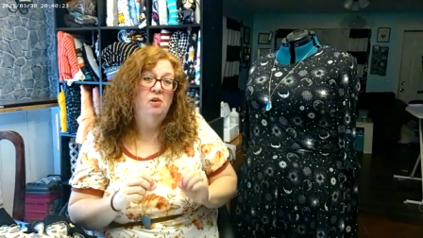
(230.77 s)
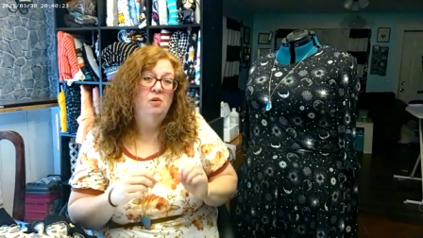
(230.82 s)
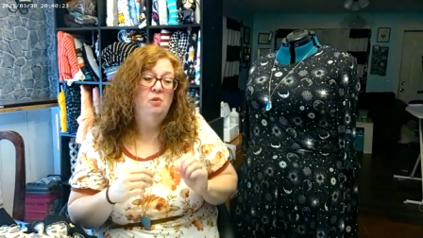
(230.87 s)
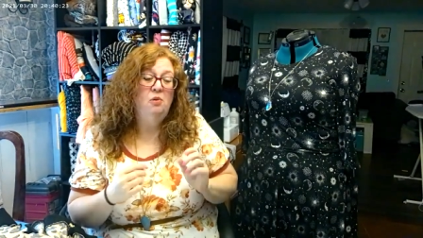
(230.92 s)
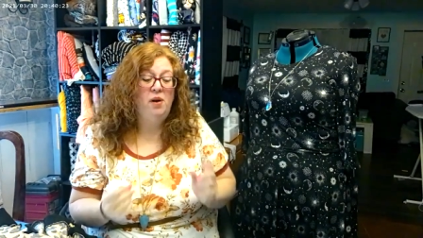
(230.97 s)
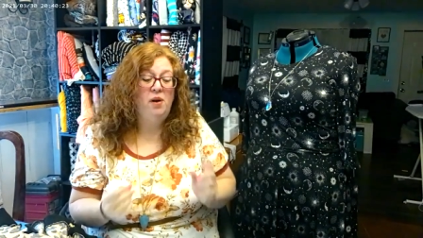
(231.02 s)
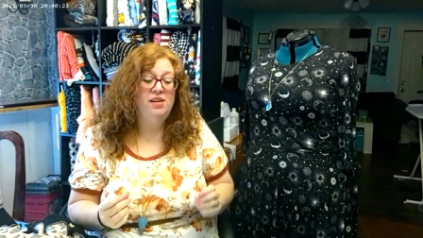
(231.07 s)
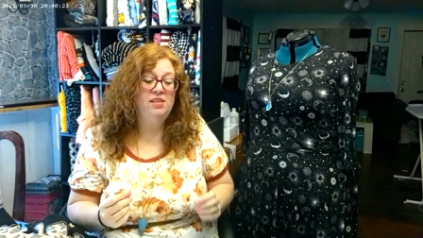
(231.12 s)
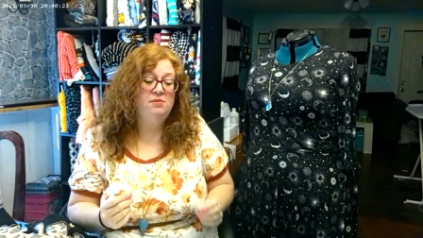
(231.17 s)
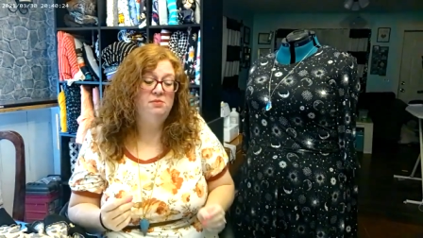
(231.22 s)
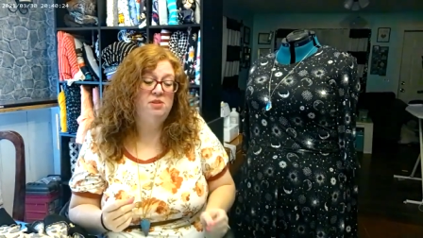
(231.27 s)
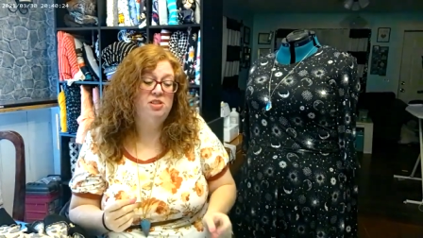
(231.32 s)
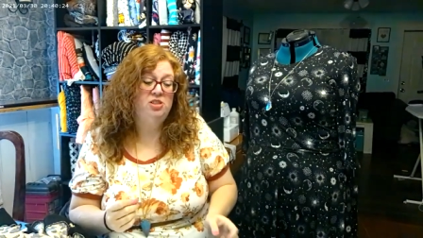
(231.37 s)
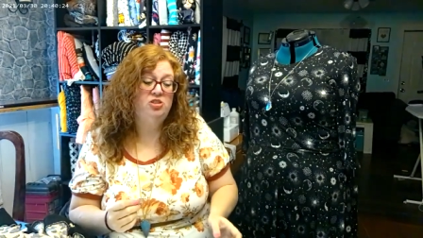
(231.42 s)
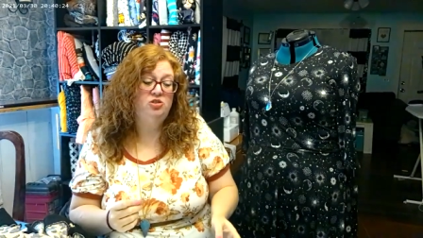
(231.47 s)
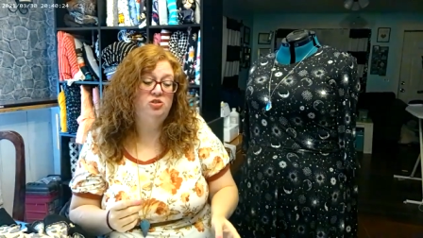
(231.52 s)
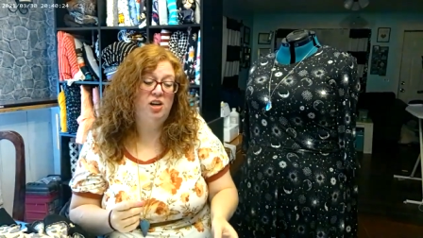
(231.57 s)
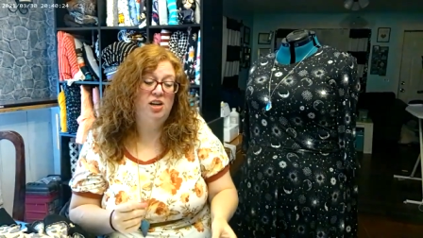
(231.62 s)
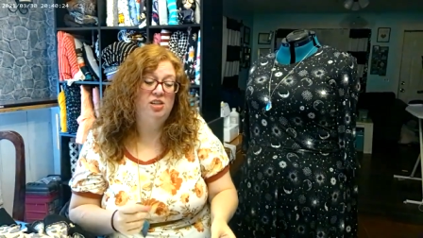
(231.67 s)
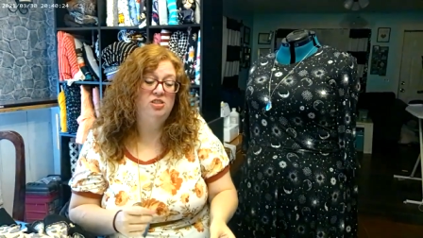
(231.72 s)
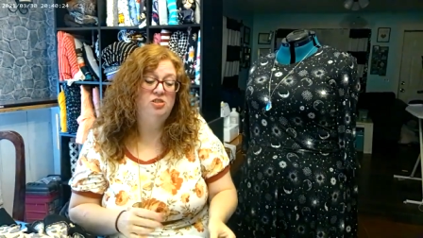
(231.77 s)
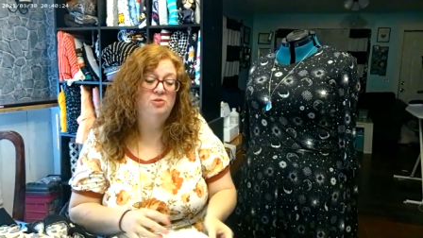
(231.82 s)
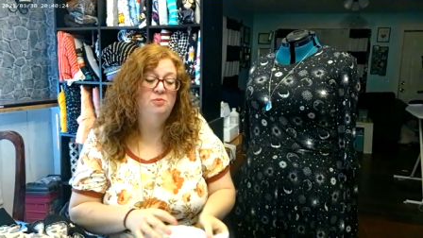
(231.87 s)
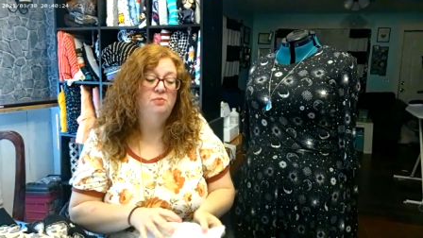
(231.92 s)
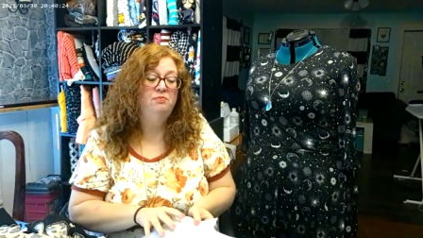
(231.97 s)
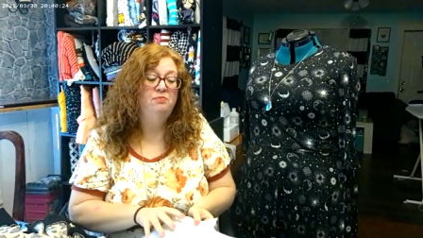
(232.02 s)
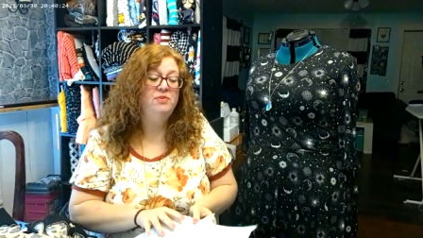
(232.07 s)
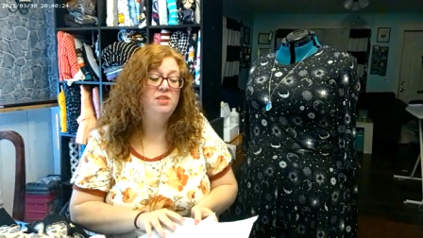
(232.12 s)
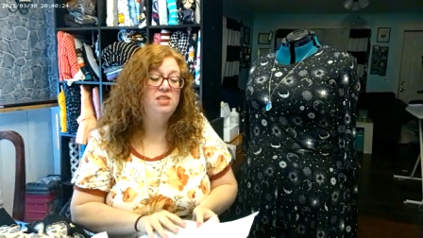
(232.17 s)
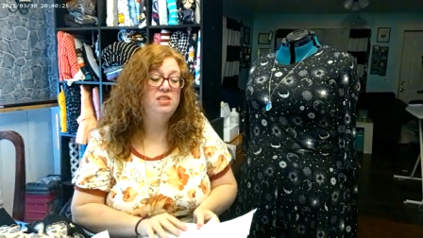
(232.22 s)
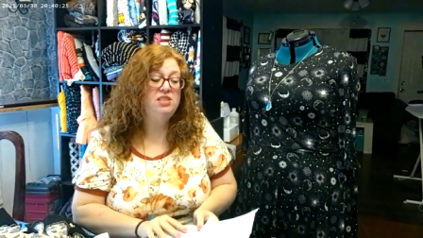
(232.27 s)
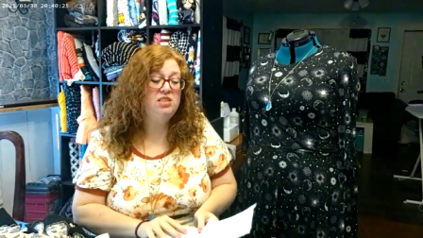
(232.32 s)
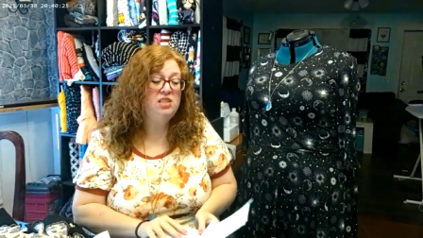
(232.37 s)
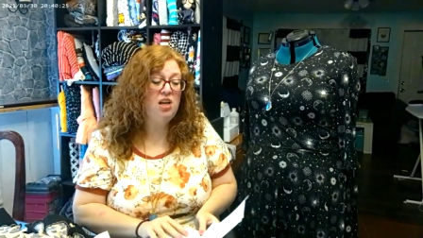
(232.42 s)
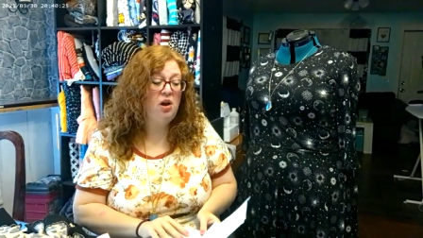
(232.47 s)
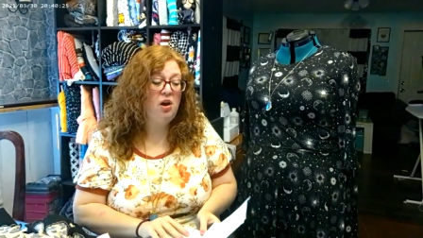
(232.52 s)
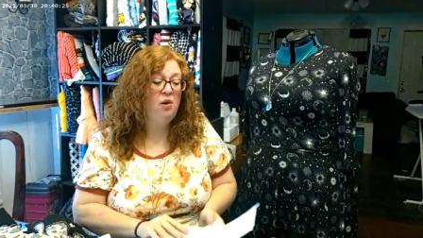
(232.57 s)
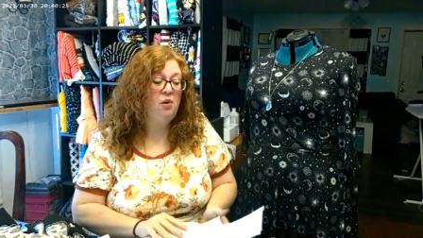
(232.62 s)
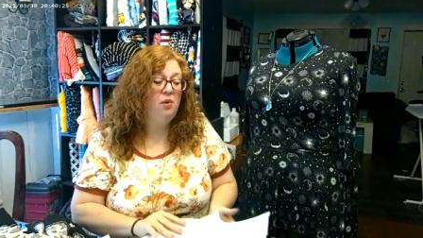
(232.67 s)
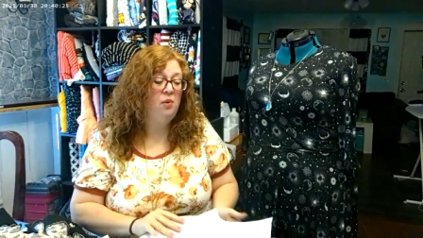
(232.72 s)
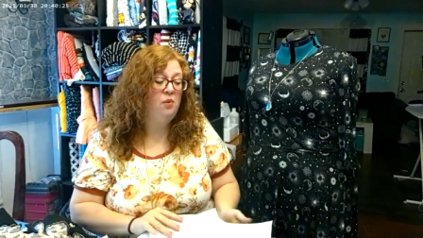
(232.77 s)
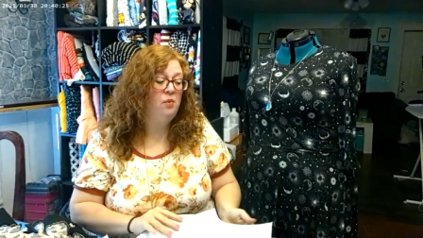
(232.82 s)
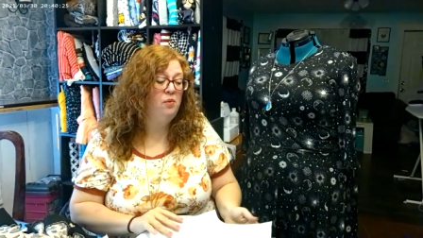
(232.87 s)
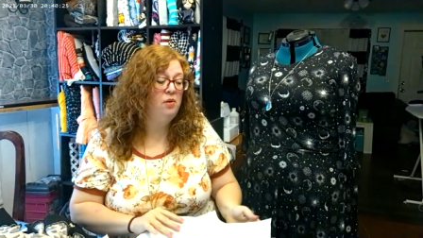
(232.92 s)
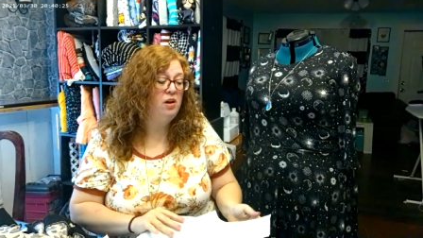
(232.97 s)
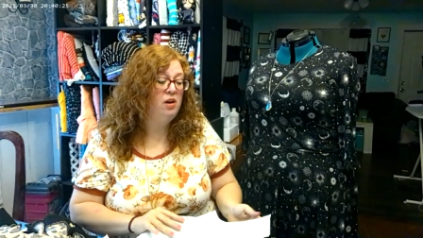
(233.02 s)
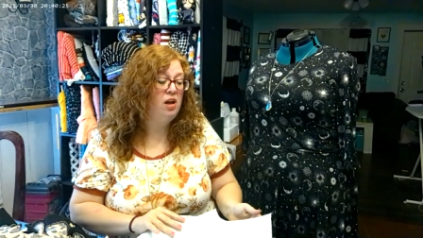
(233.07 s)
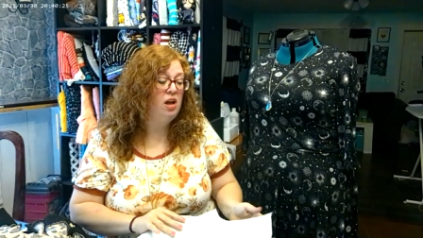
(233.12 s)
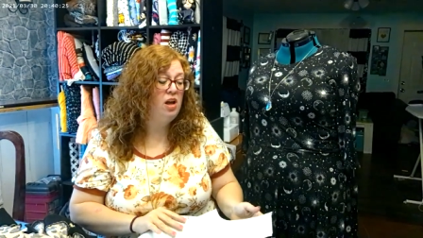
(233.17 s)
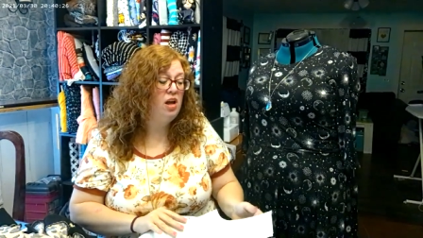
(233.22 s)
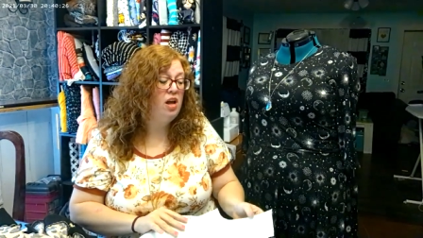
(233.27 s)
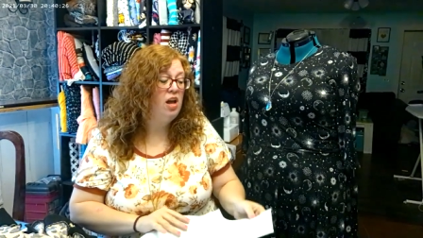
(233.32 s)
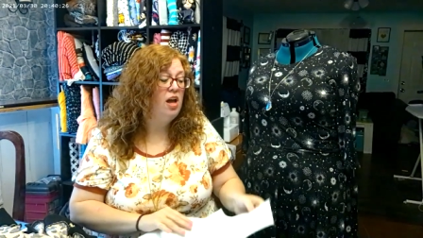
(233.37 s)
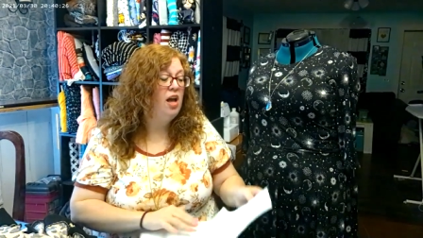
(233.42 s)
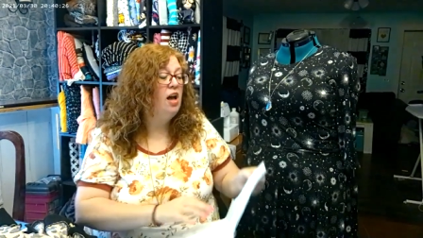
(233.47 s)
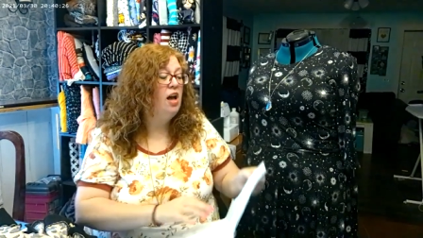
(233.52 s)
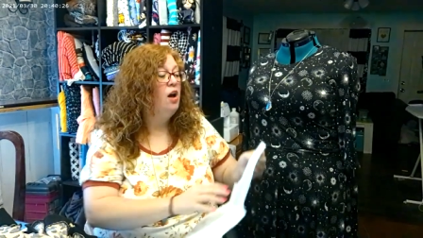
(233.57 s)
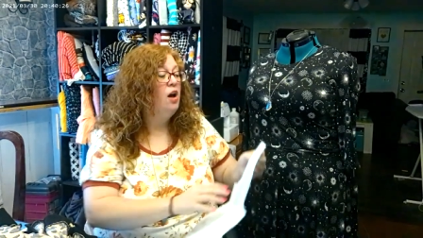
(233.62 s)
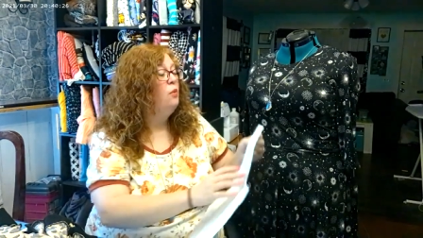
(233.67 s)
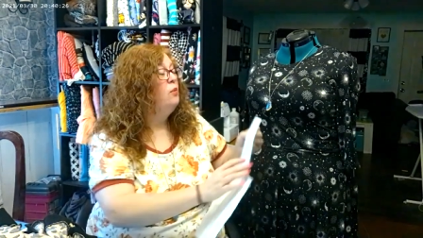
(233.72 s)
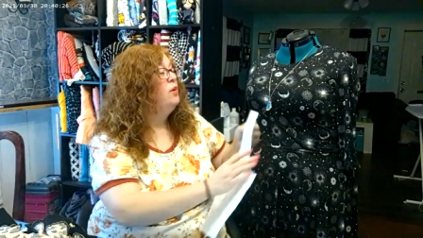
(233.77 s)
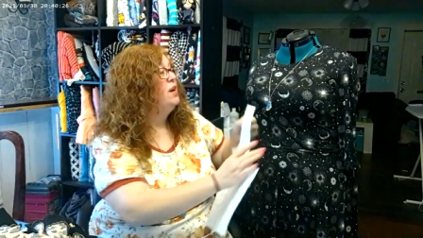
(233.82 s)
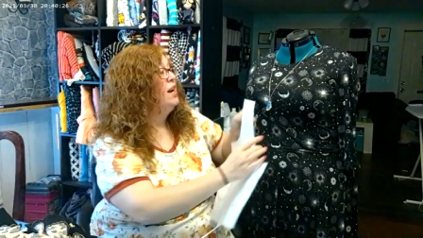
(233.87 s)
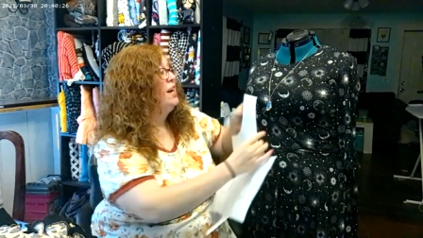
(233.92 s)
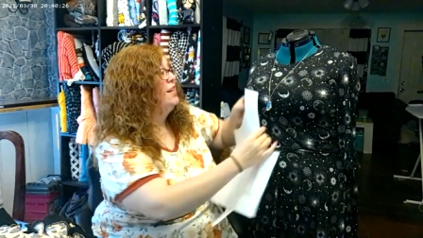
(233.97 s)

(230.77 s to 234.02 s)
quite as much stretch. So what